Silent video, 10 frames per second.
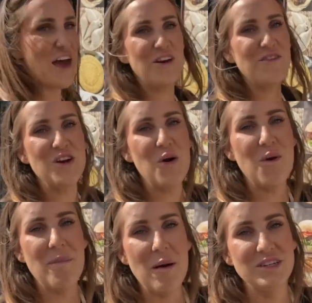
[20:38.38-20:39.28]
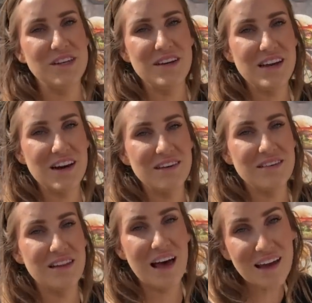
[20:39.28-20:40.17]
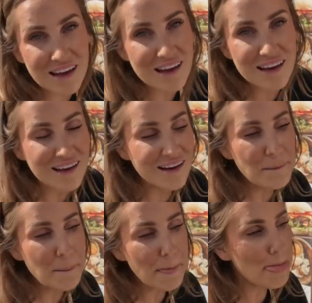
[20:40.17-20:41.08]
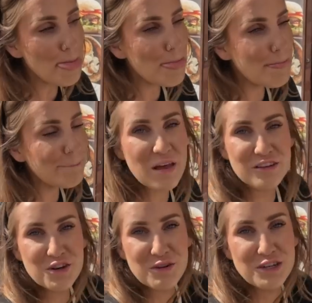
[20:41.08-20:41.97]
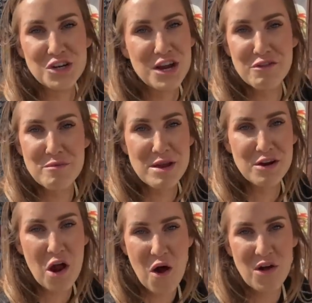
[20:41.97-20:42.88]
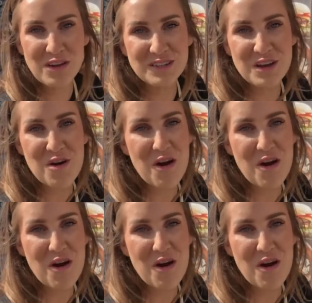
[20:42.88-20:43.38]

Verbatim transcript: I don't even know what bubble tea here is like. Doesn't originate from here at all, so